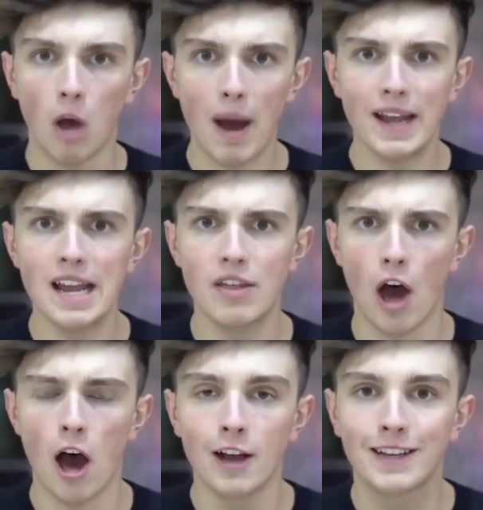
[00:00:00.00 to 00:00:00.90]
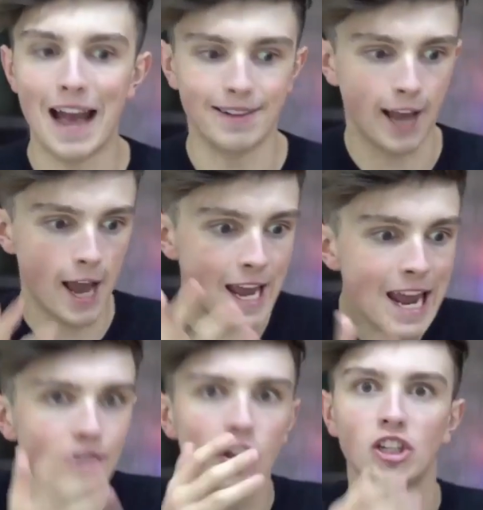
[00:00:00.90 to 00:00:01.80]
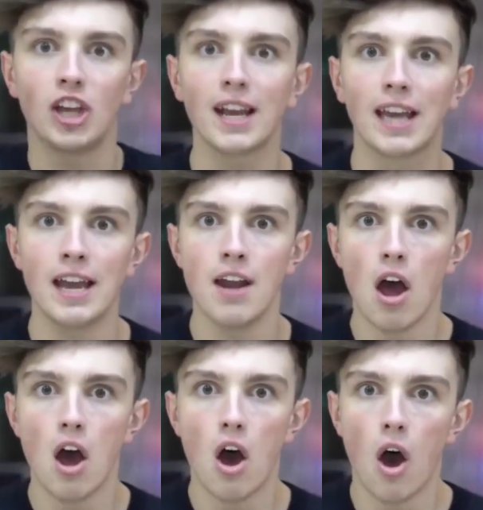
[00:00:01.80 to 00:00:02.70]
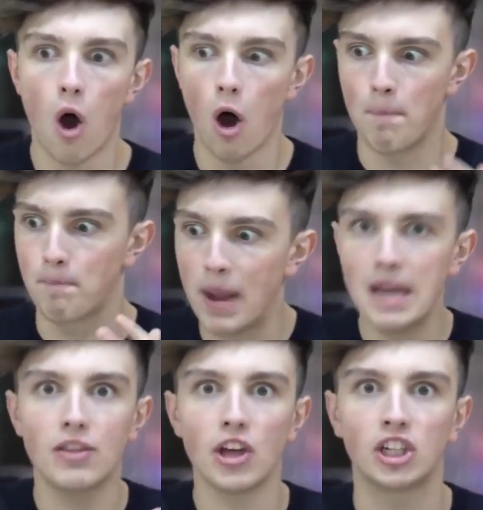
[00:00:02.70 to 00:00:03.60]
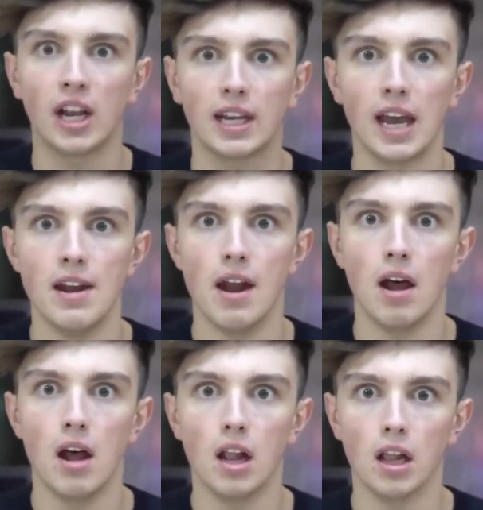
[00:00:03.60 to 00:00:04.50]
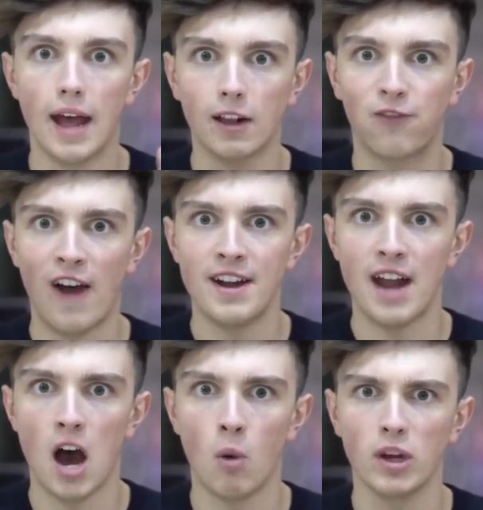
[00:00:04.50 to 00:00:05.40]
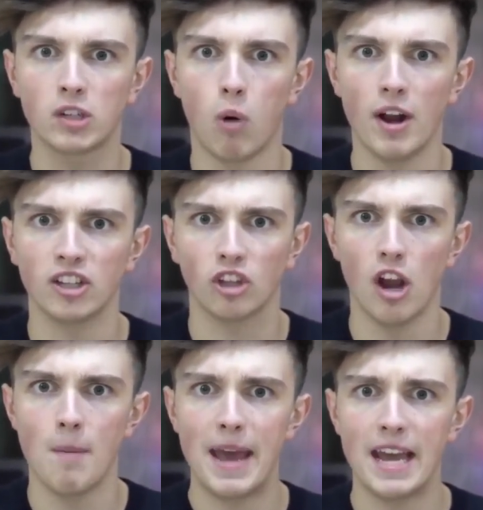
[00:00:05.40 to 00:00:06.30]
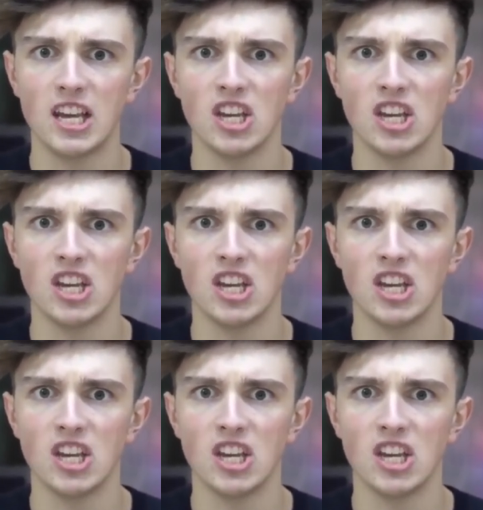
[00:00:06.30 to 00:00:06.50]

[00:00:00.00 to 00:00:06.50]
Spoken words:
I either get to eat the chicken or be the chicken. Let's find out which one it's gonna be.